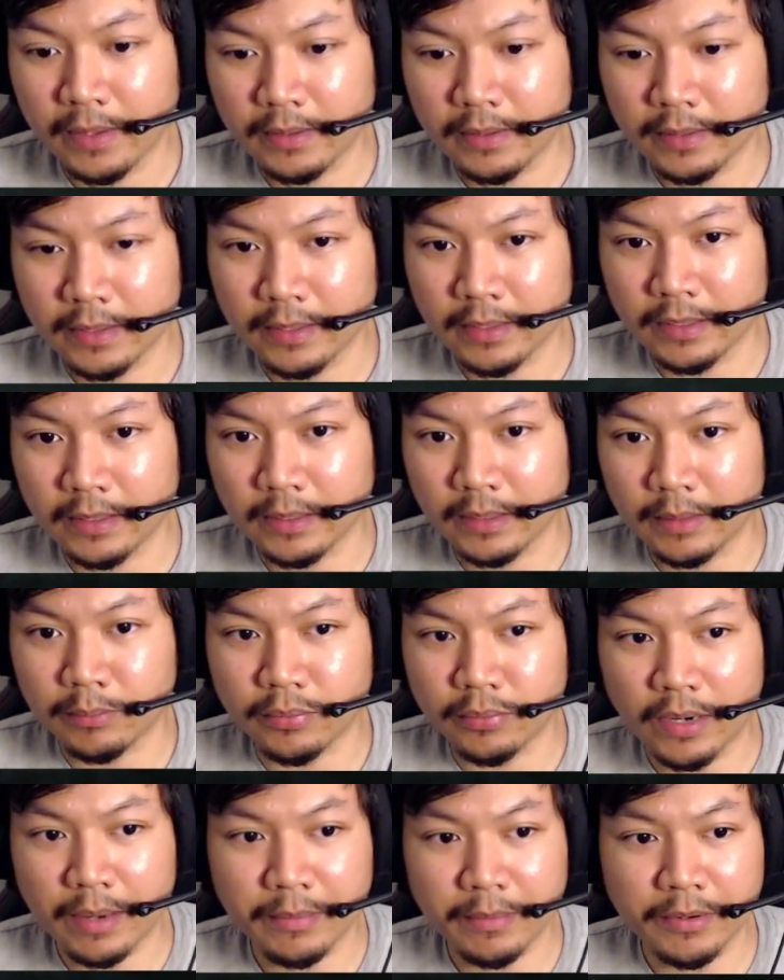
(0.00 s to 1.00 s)
the
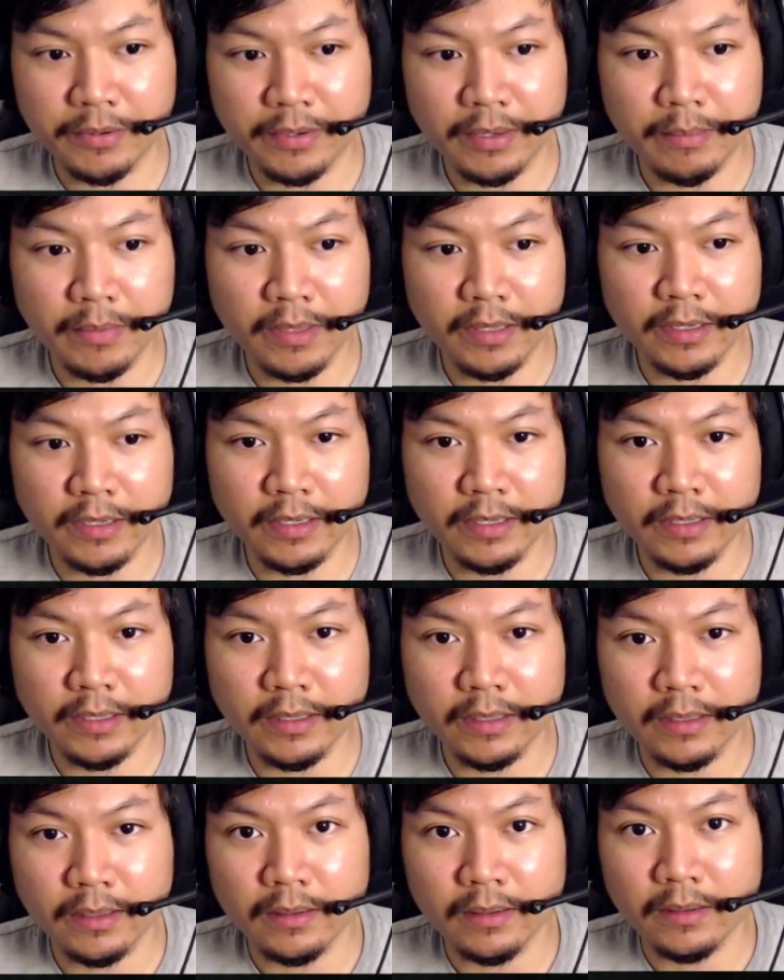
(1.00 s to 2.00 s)
primary ability,
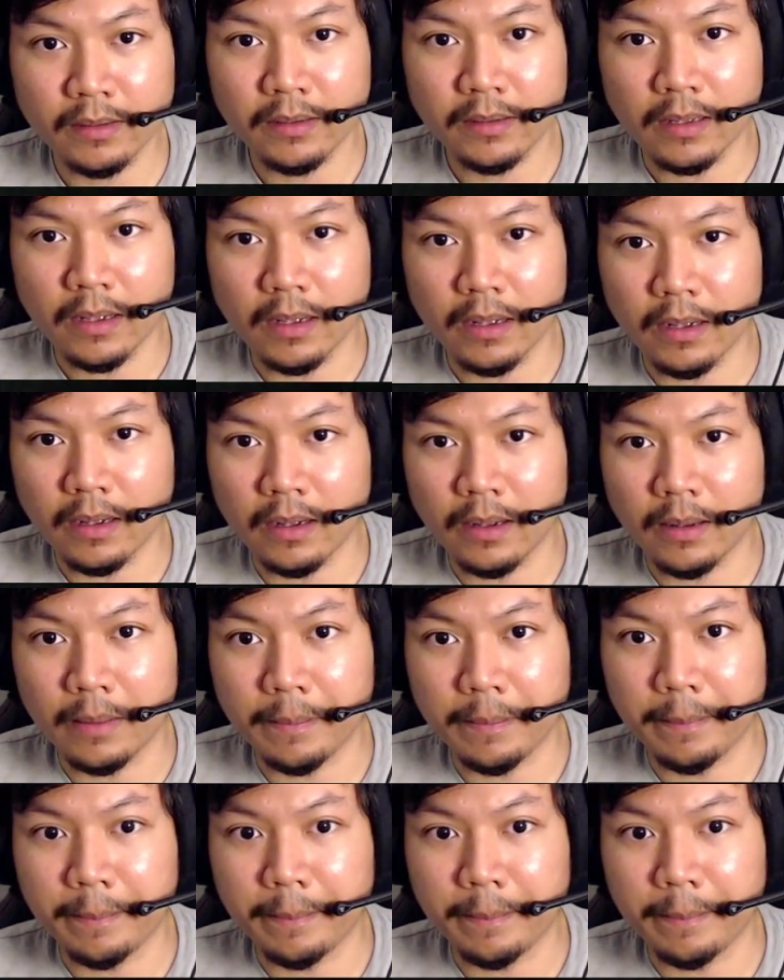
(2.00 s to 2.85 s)
or